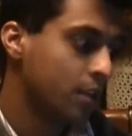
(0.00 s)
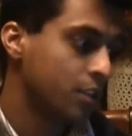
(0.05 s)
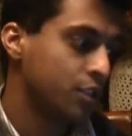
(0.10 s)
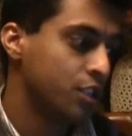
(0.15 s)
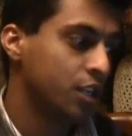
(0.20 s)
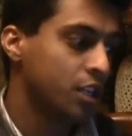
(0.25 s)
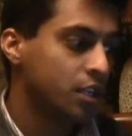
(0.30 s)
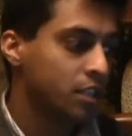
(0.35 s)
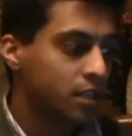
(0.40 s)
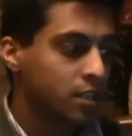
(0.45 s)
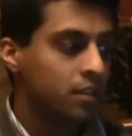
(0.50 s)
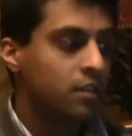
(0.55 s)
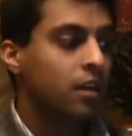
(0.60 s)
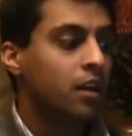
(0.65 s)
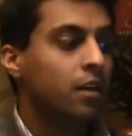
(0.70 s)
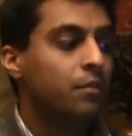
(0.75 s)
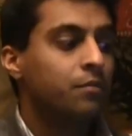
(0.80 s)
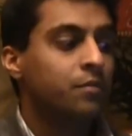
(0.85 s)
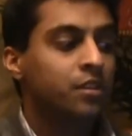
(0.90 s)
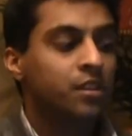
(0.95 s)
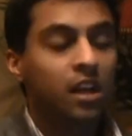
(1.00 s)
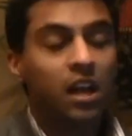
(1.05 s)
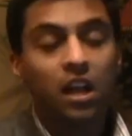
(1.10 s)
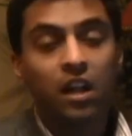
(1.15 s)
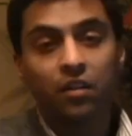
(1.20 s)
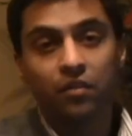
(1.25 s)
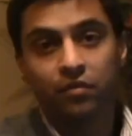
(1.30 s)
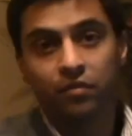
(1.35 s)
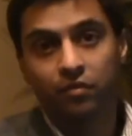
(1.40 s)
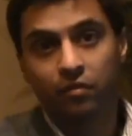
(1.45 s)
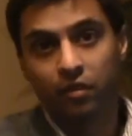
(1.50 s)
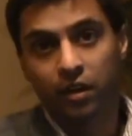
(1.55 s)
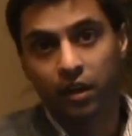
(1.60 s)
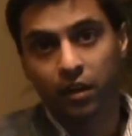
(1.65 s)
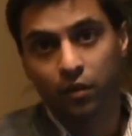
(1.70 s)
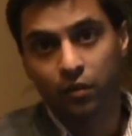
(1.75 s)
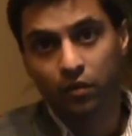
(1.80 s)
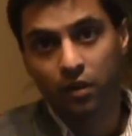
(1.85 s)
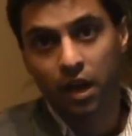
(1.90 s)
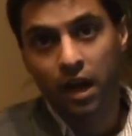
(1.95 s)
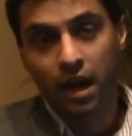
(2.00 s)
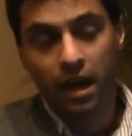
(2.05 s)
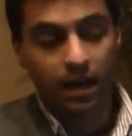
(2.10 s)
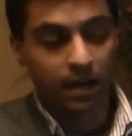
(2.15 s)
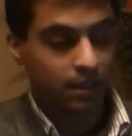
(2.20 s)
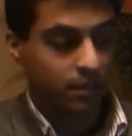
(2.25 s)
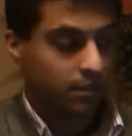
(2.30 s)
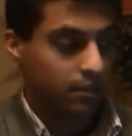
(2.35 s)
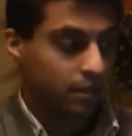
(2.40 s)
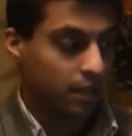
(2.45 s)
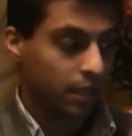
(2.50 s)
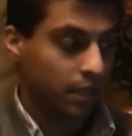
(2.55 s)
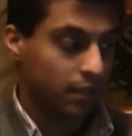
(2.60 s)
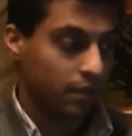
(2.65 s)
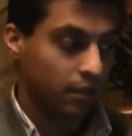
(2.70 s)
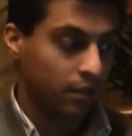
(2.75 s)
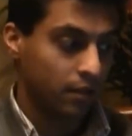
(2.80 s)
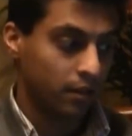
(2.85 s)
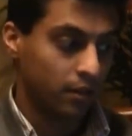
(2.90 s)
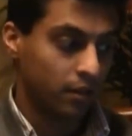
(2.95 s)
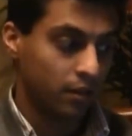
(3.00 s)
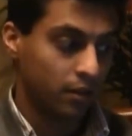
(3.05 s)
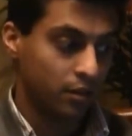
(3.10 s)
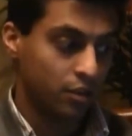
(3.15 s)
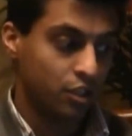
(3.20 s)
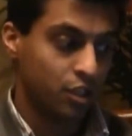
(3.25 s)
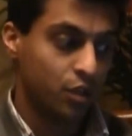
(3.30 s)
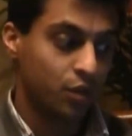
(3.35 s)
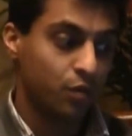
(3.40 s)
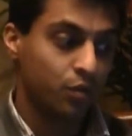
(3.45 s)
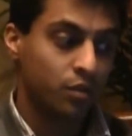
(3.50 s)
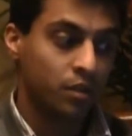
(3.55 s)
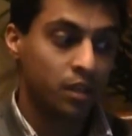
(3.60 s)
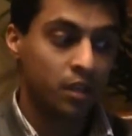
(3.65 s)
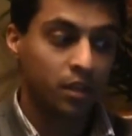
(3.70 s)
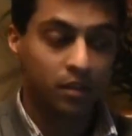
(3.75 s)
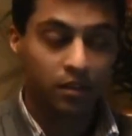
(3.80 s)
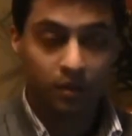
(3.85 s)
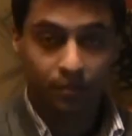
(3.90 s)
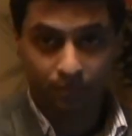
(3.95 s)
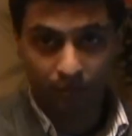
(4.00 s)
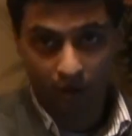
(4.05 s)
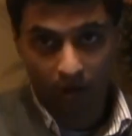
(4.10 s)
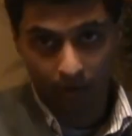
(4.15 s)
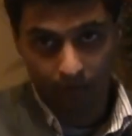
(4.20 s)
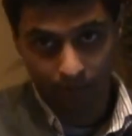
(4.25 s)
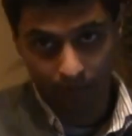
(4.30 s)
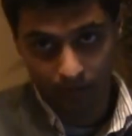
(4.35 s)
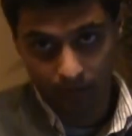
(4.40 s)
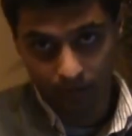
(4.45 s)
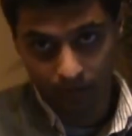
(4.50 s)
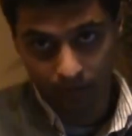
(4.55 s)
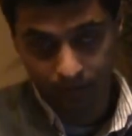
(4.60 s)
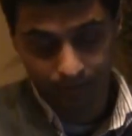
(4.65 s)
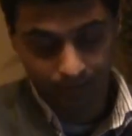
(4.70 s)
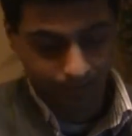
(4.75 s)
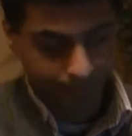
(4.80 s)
Jesus himself recognized that the Jews killed the prophets.